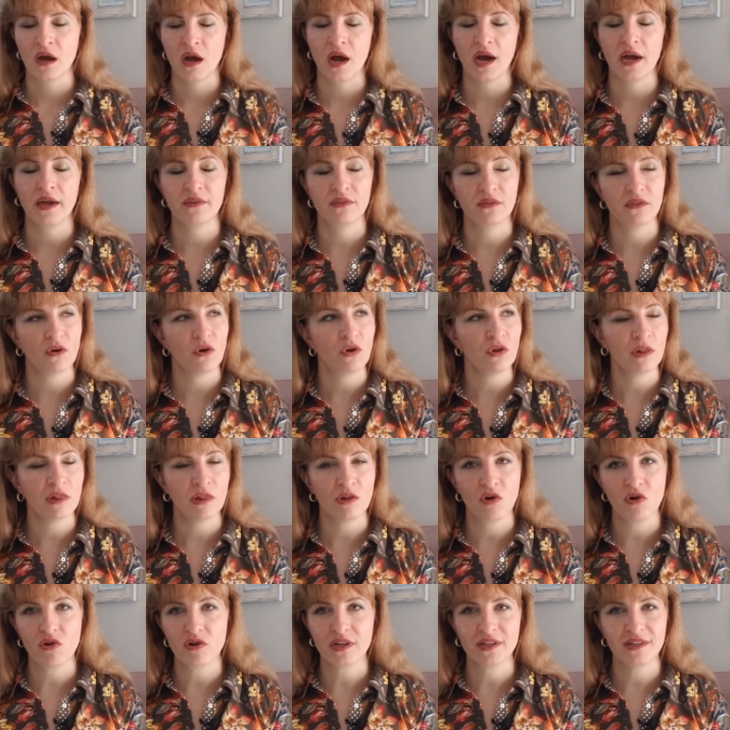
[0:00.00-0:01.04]
I thought
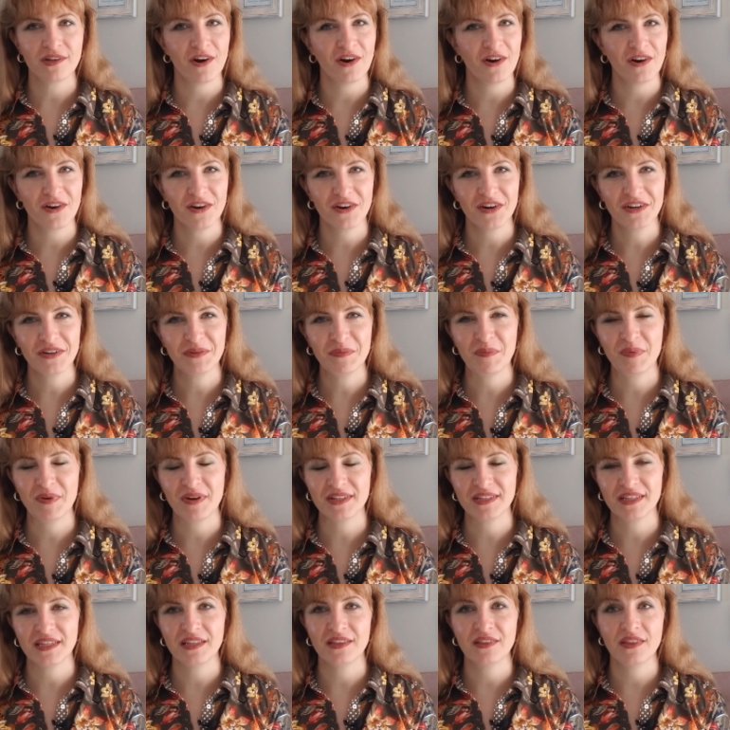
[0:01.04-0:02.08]
long and hard,
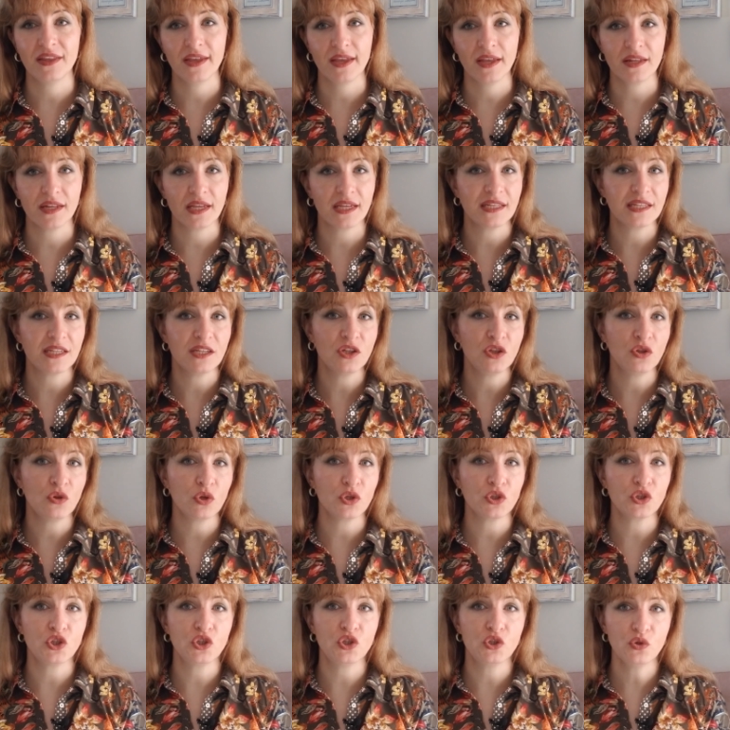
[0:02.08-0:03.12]
but in the end I did
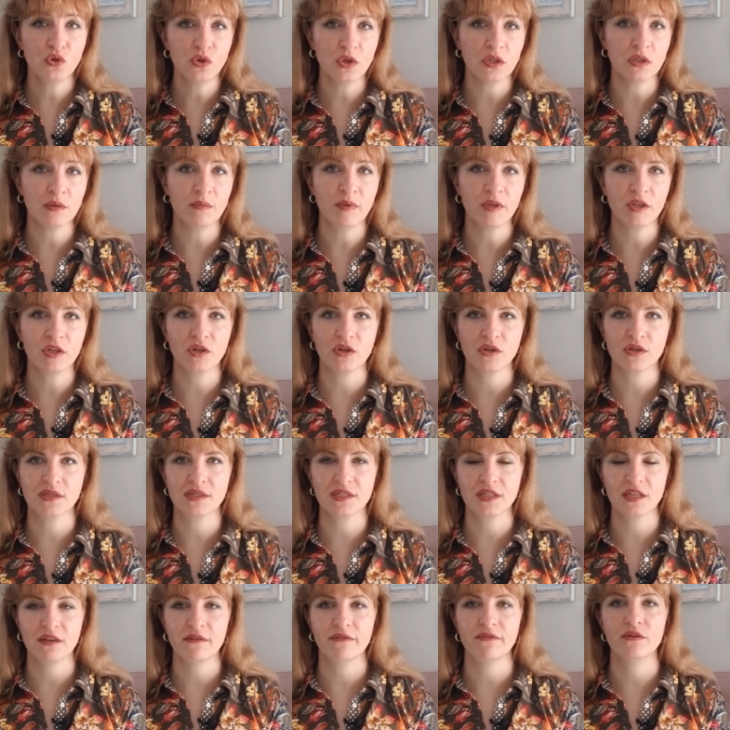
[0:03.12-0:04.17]
not do it
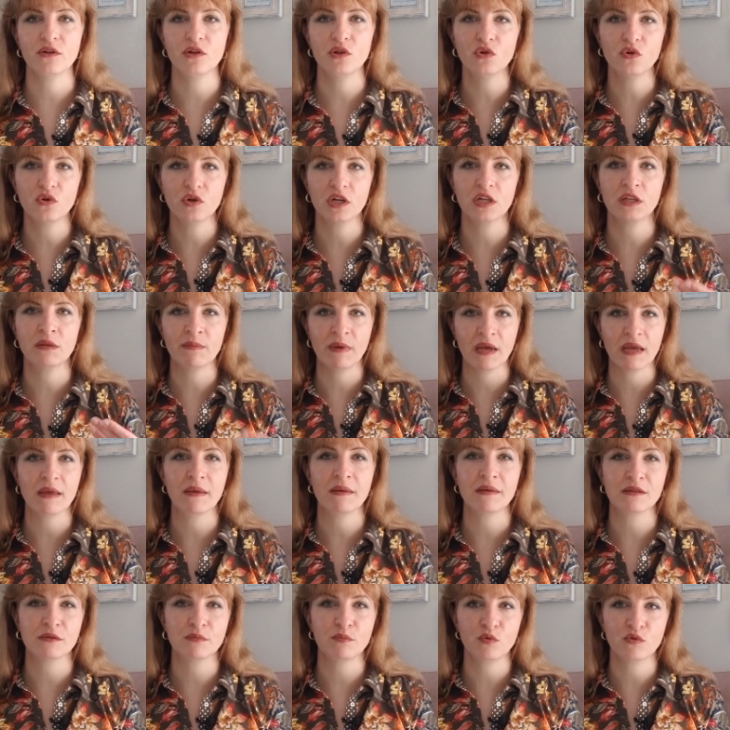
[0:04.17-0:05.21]
because if you look at
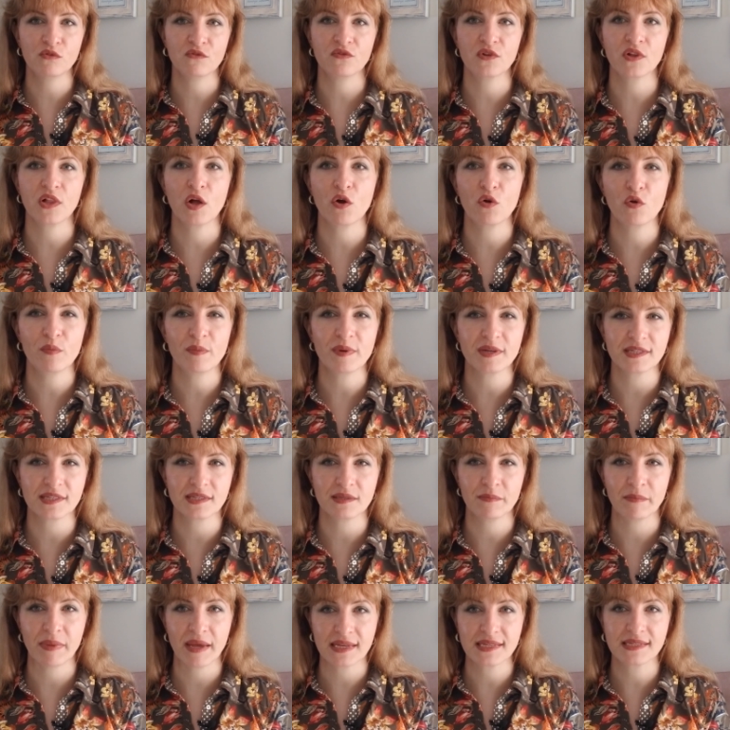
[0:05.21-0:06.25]
my Spoonflower
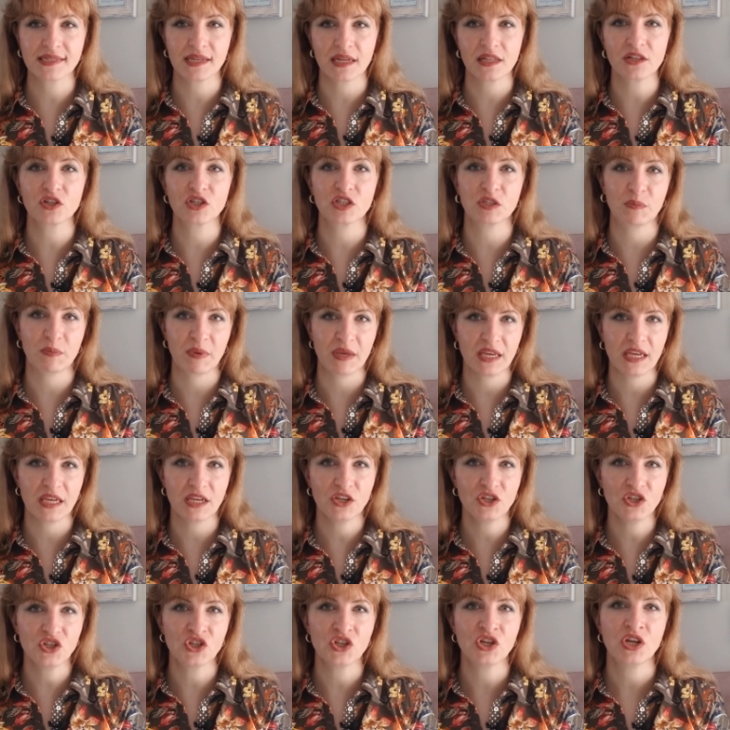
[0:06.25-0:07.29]
bestsellers
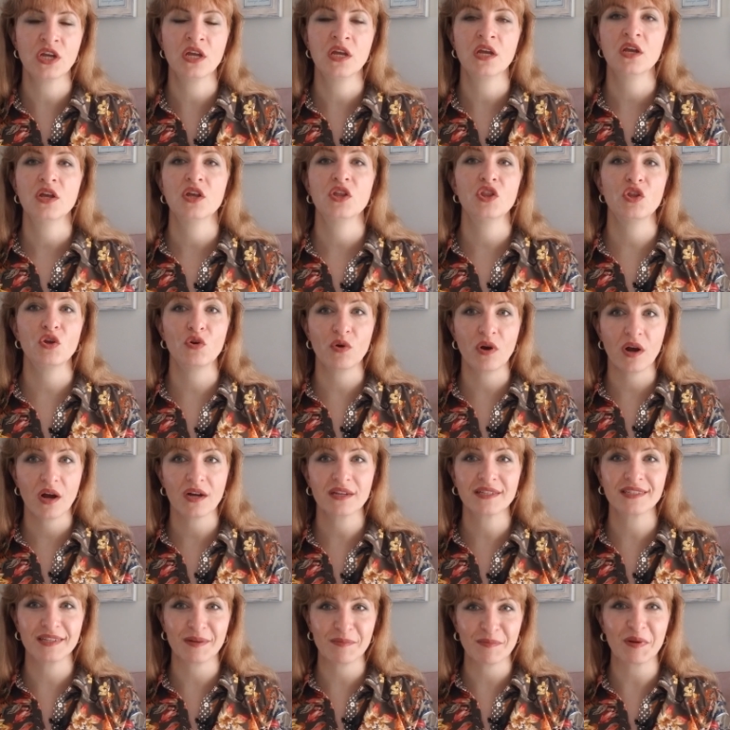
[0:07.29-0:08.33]
page, there are
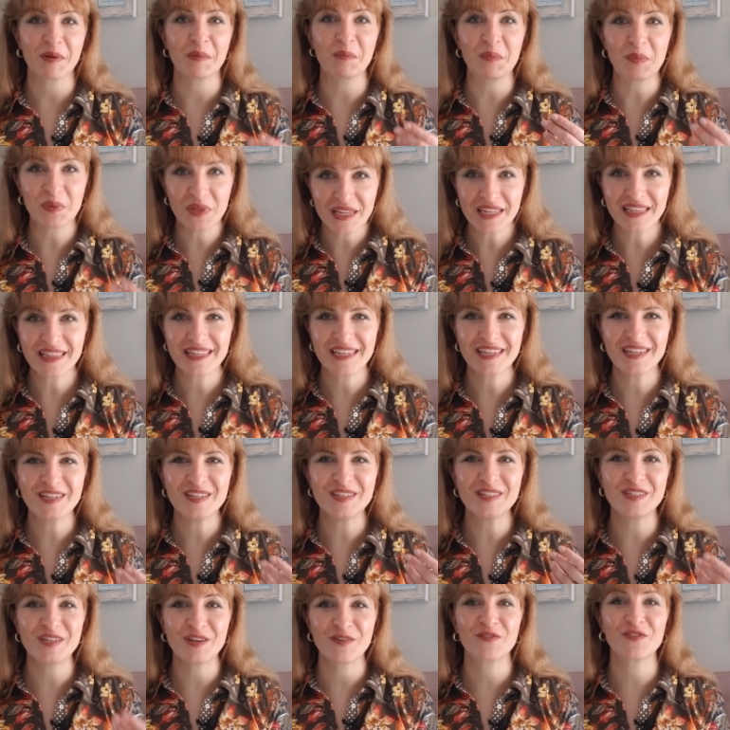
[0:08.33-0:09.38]
some completely
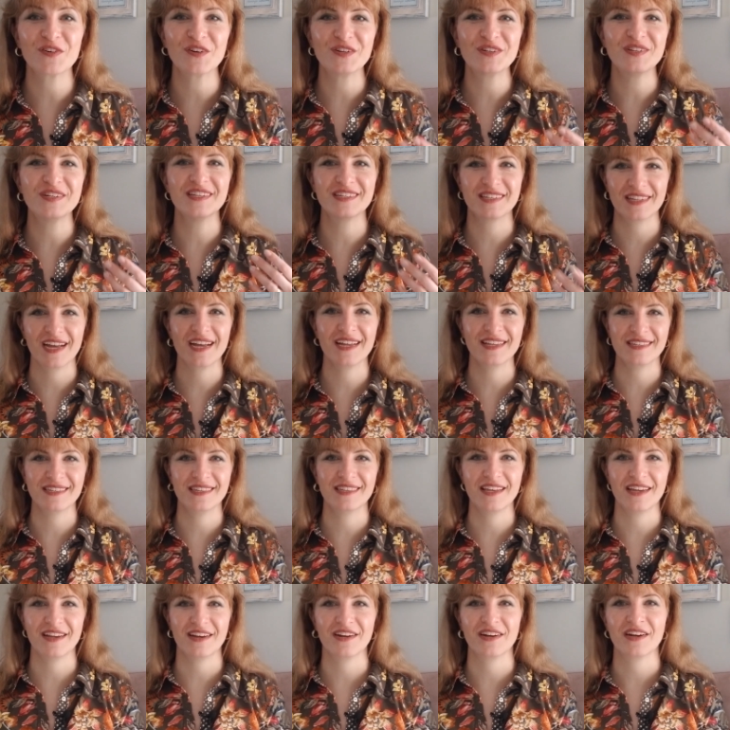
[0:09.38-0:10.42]
different designs
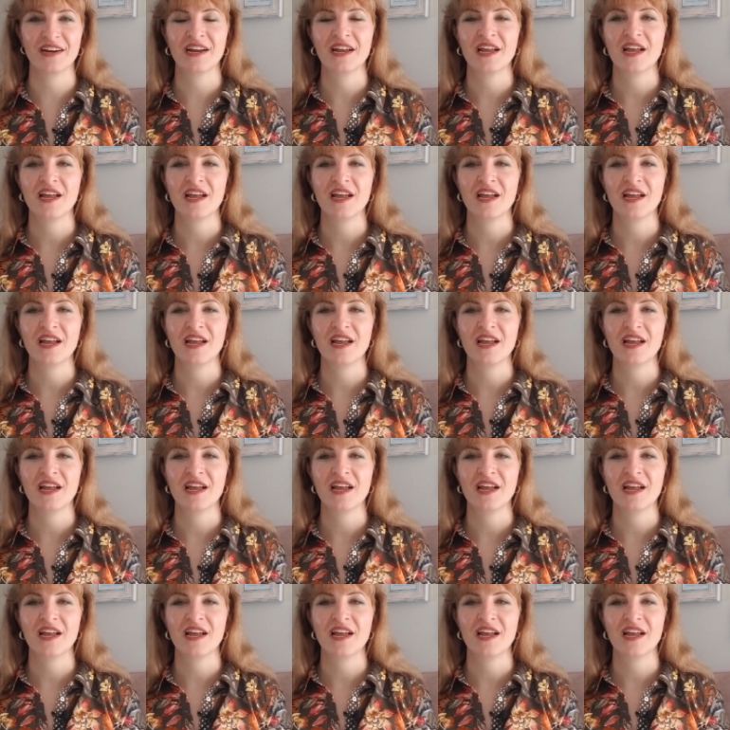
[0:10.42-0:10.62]
there.